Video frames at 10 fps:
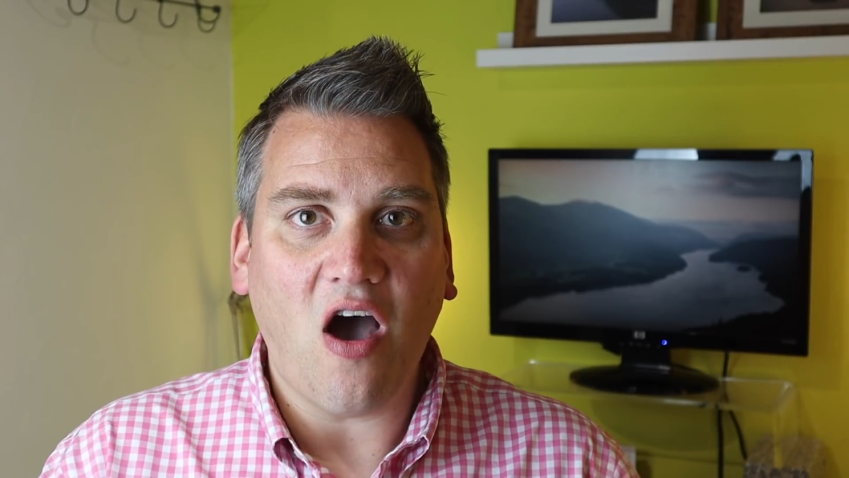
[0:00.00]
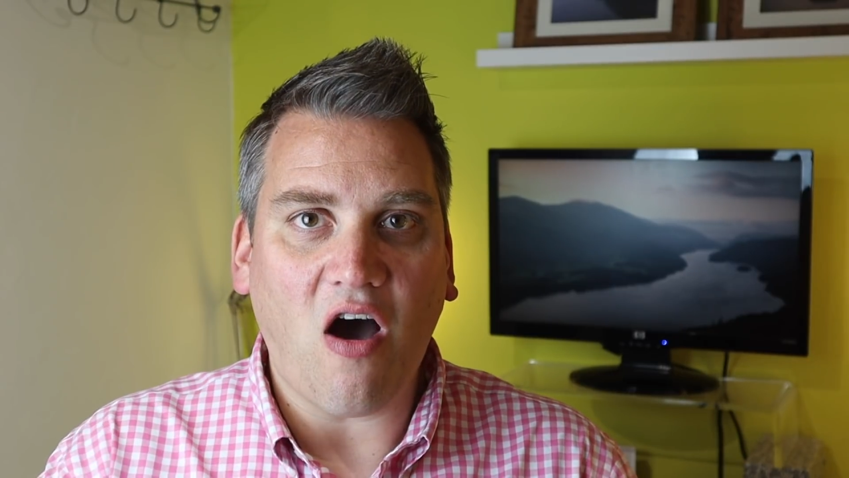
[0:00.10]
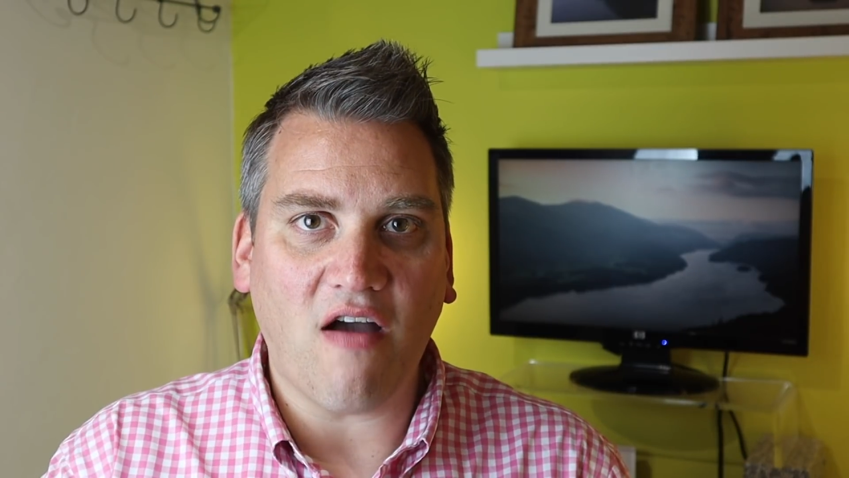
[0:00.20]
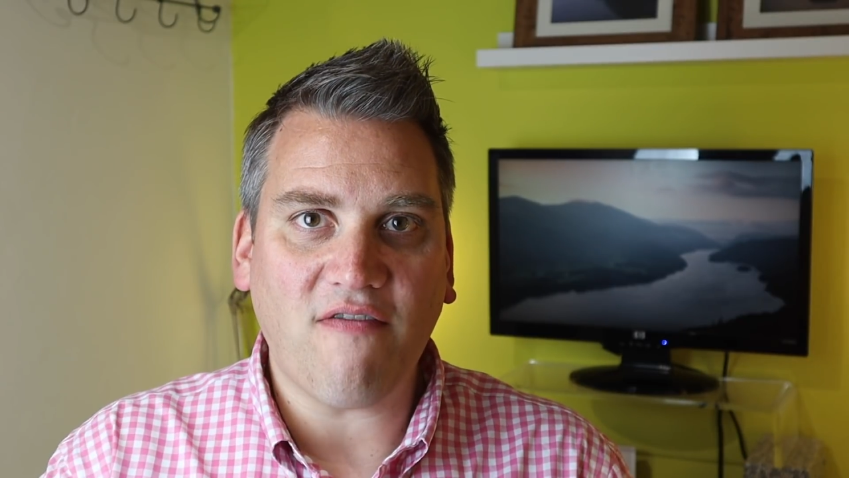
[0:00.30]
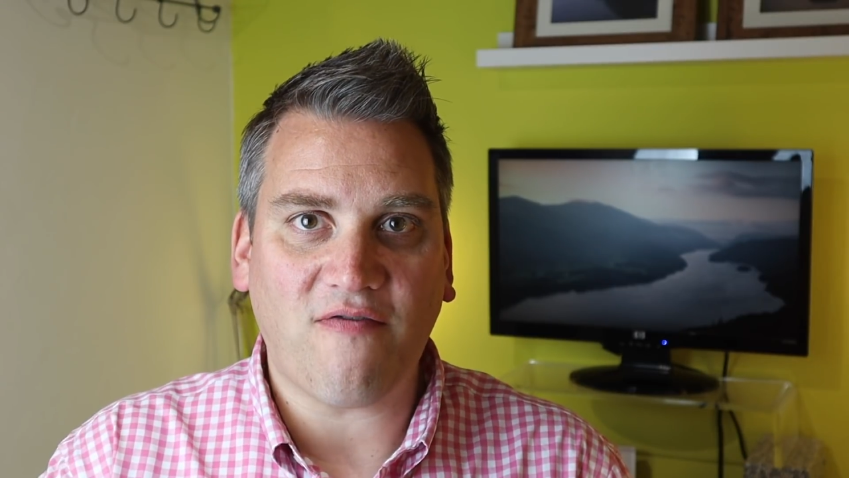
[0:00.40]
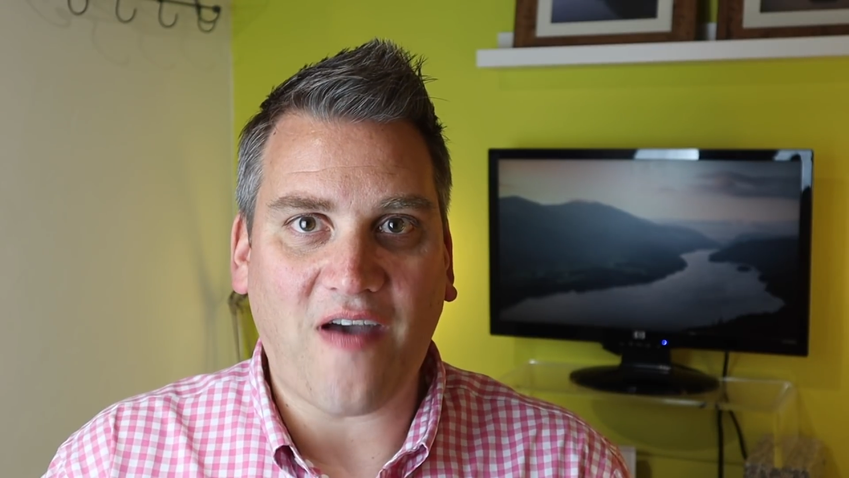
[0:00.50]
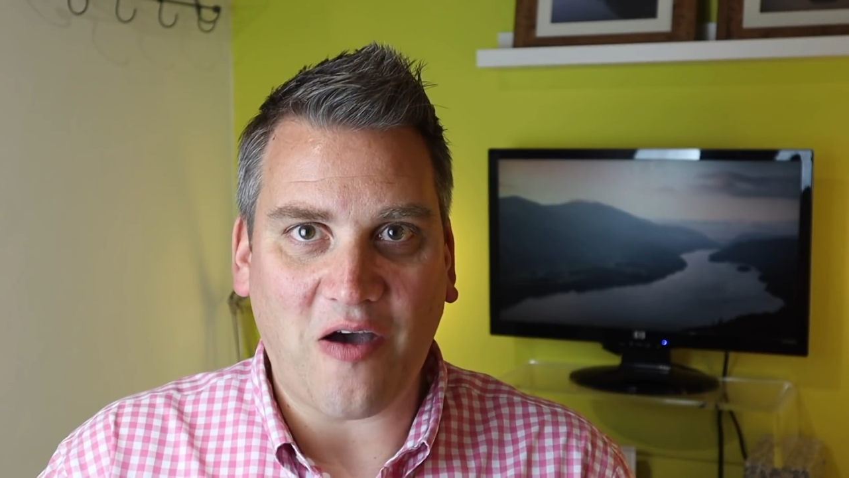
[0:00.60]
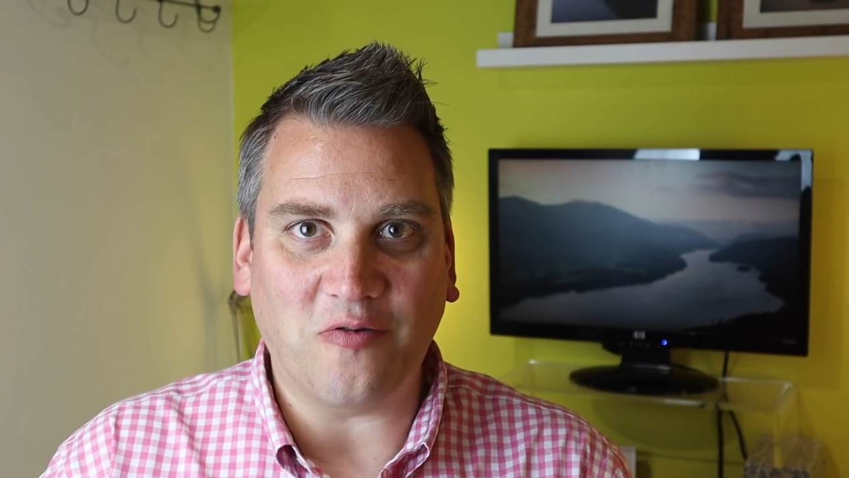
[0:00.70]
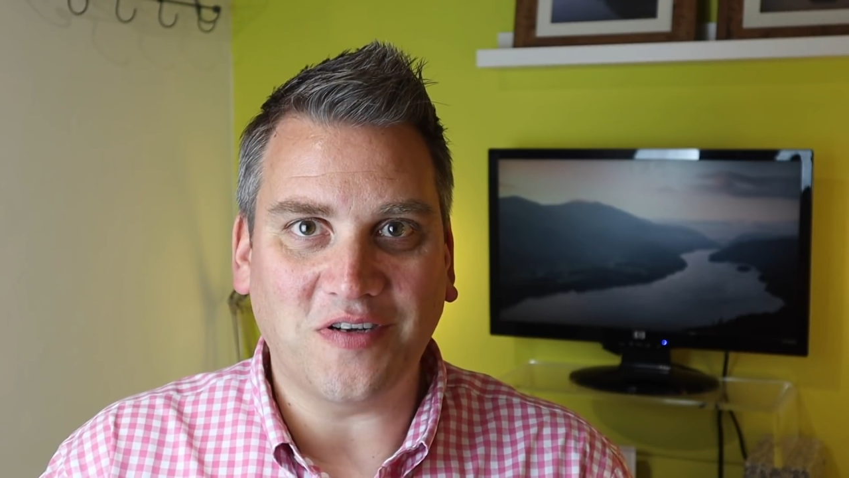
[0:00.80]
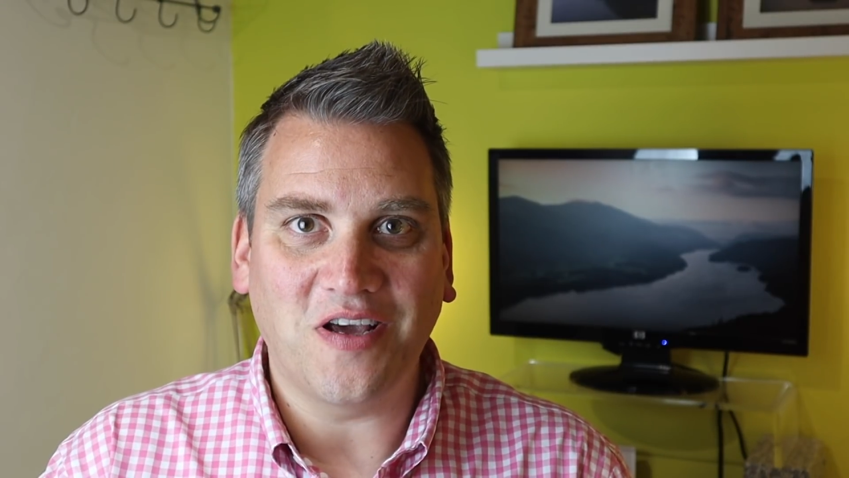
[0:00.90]
I
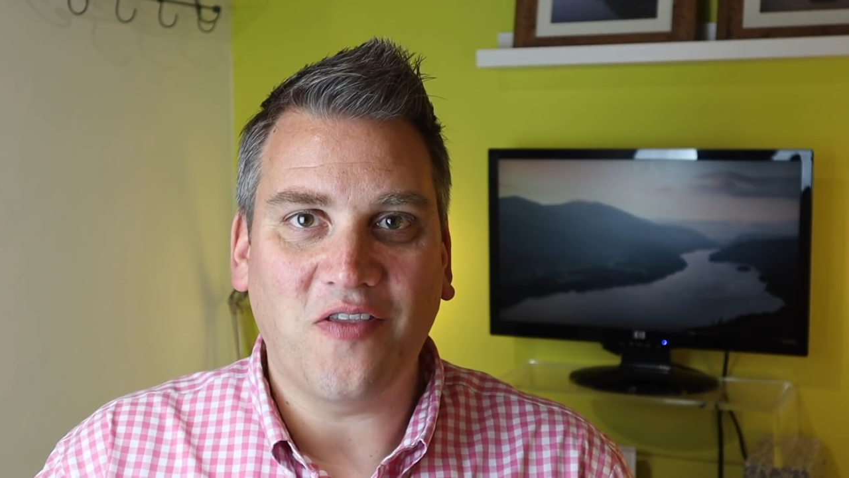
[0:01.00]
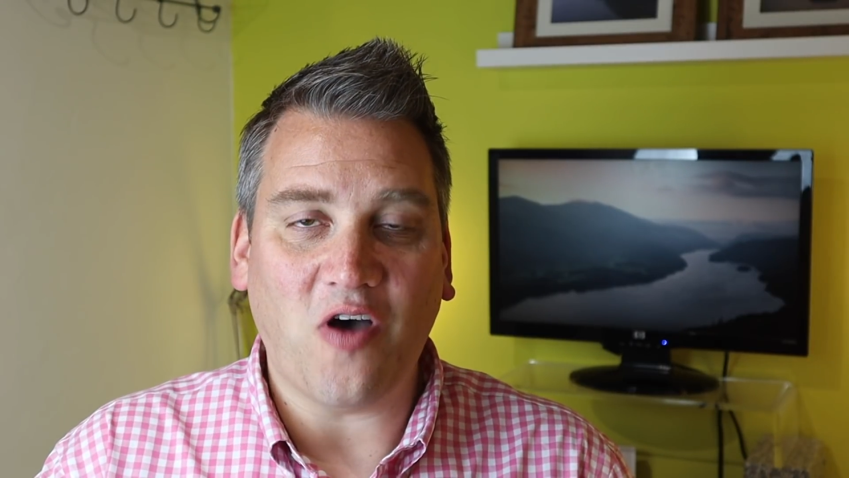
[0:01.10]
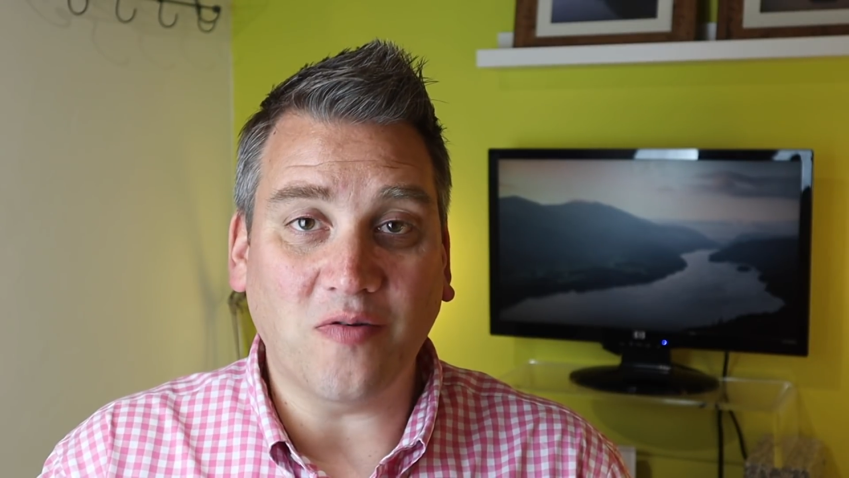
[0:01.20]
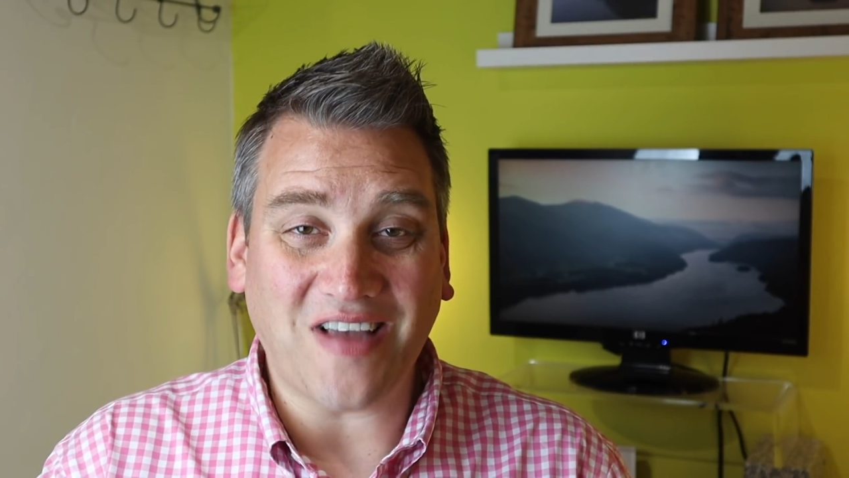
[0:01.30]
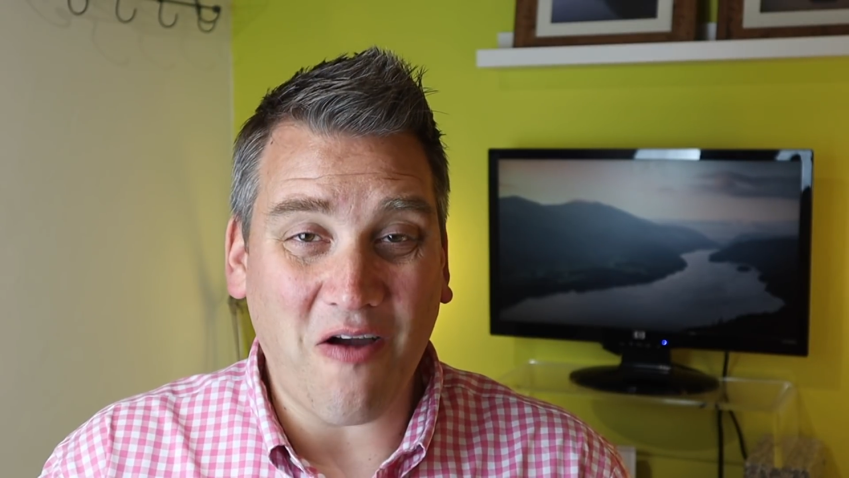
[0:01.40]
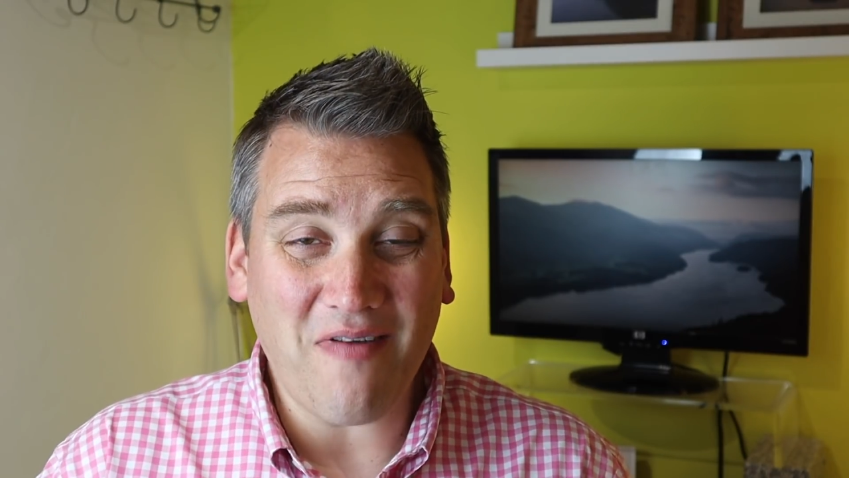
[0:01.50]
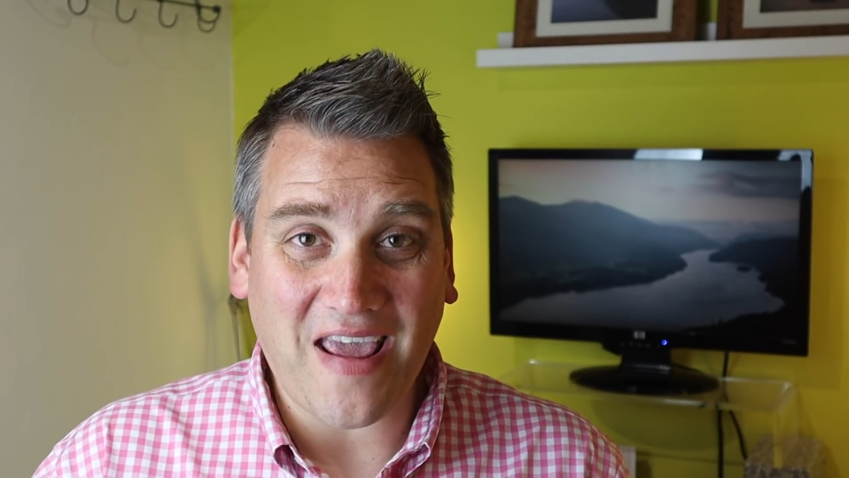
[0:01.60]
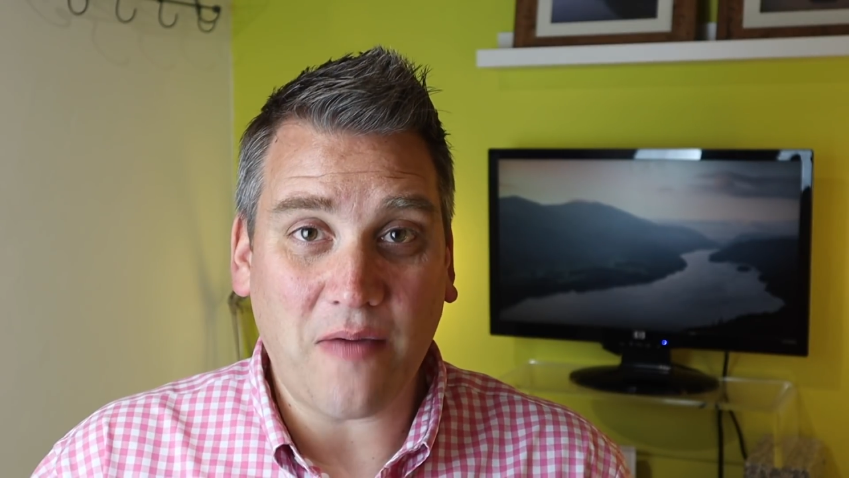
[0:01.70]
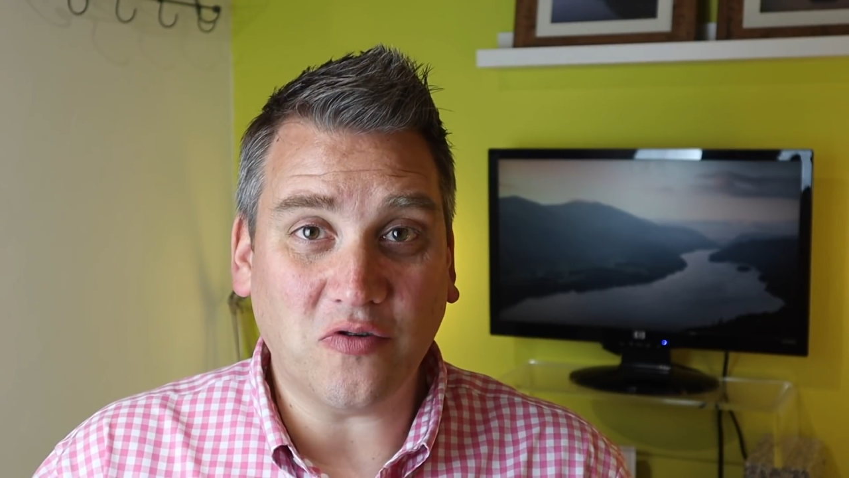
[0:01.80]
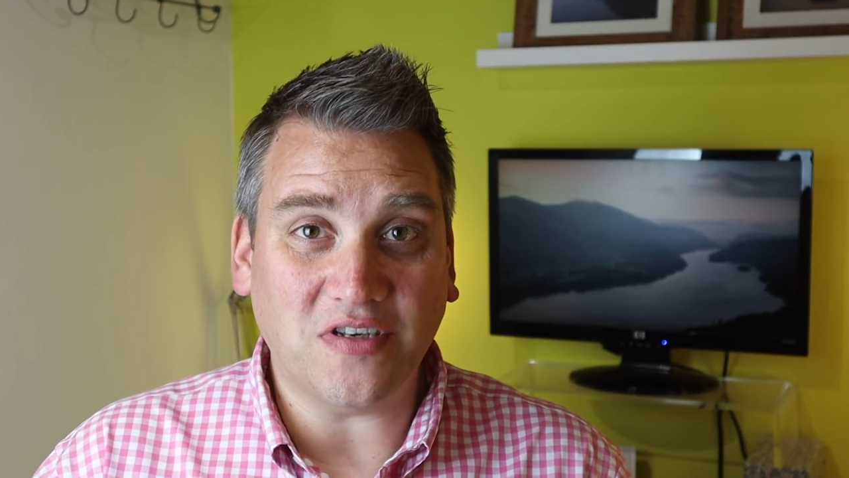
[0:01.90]
found that I was only
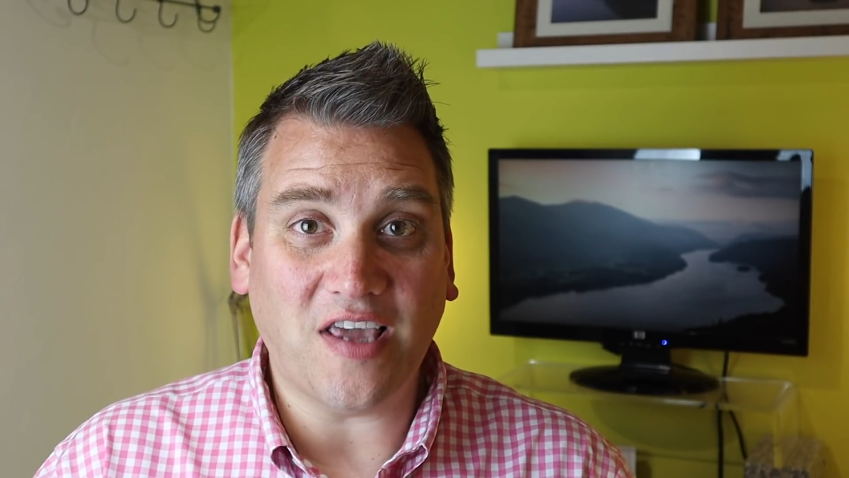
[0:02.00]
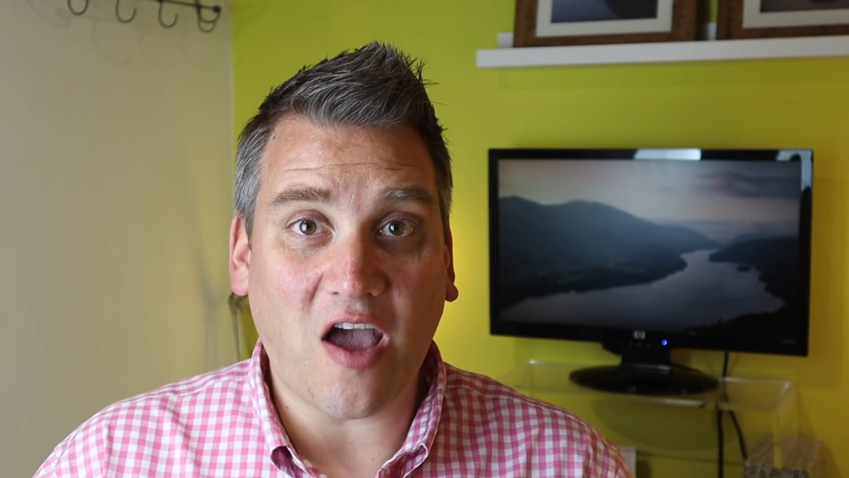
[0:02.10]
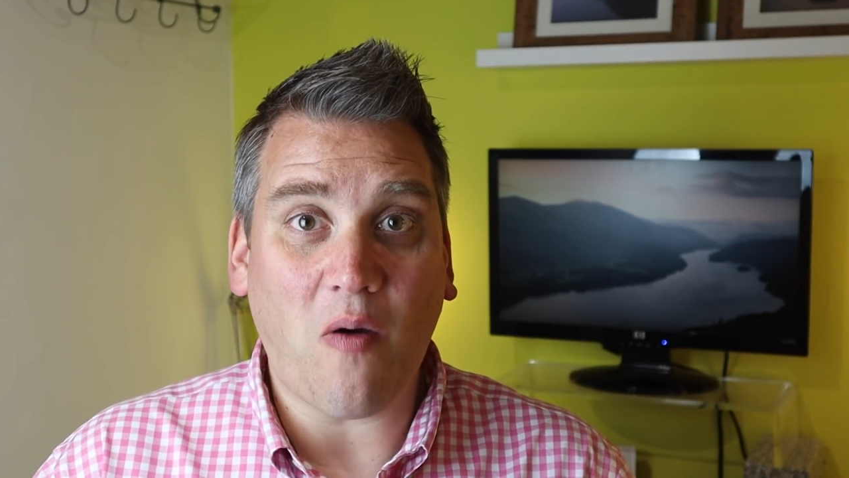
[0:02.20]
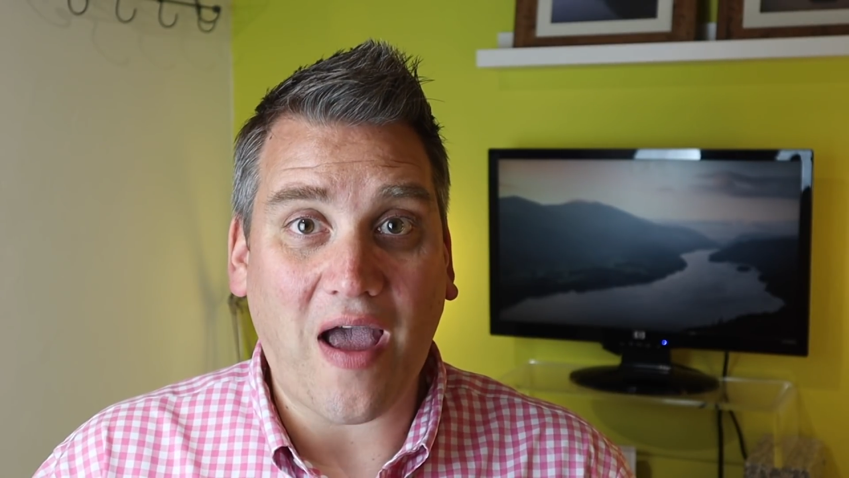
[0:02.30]
able to go